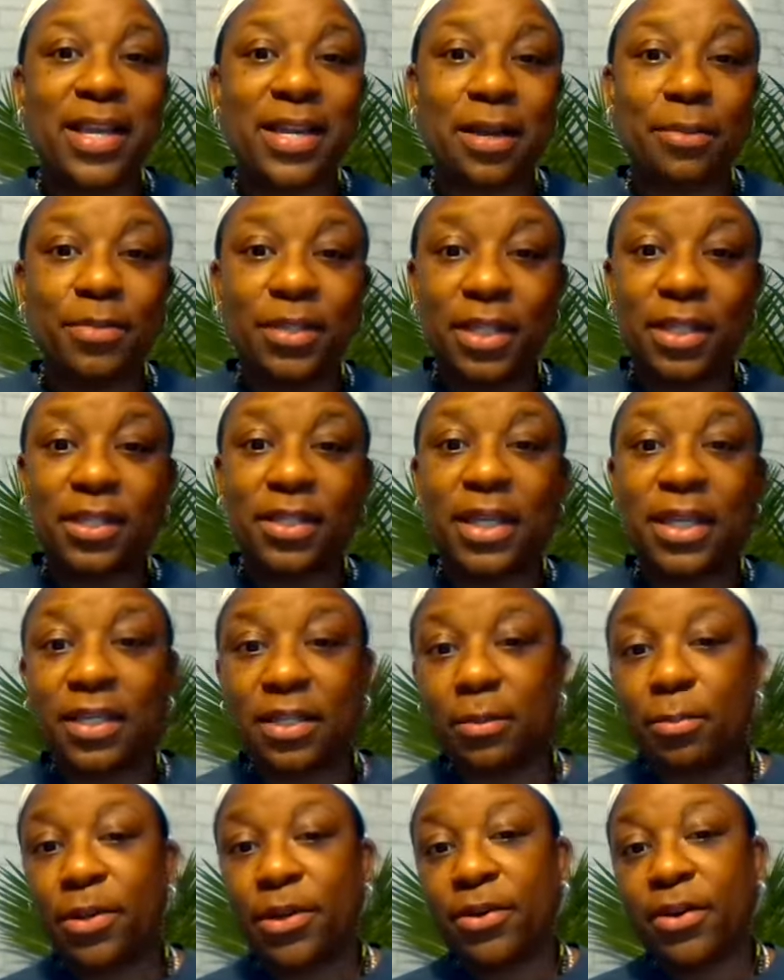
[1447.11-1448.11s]
Again, I'm
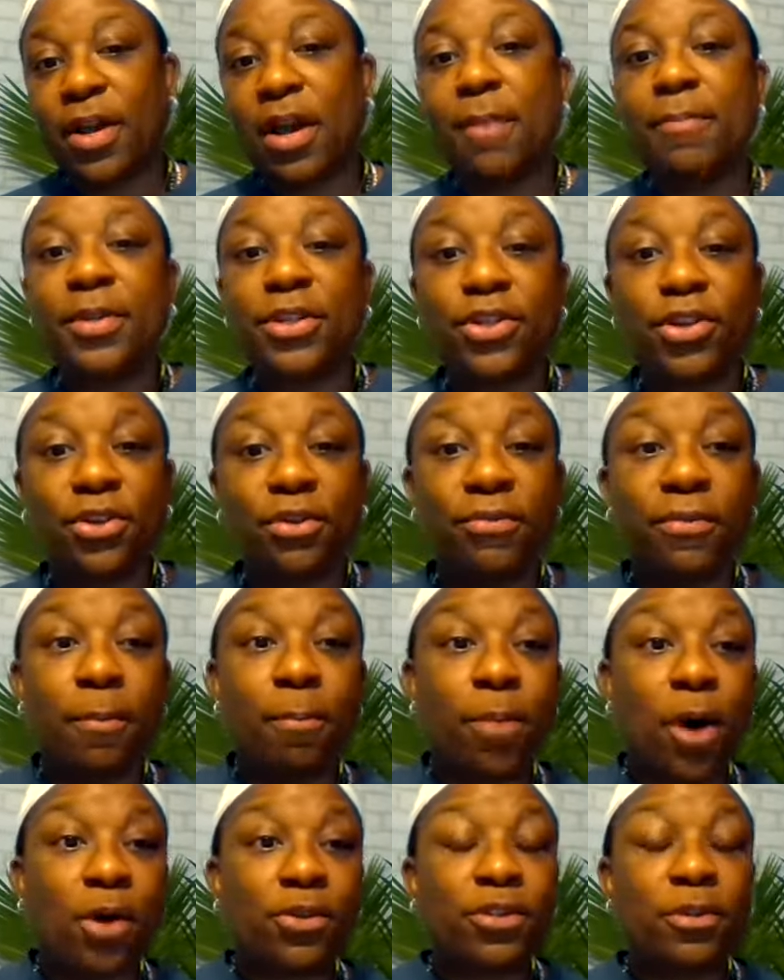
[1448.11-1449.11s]
Sensei Subira, come to you
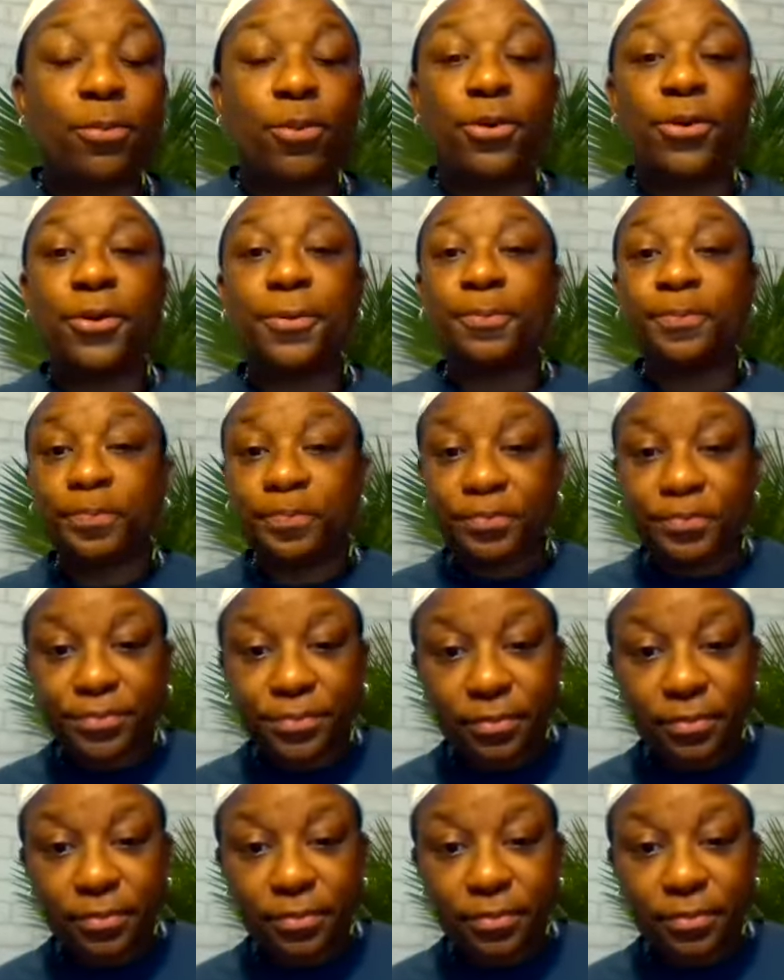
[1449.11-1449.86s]
from Baltimore.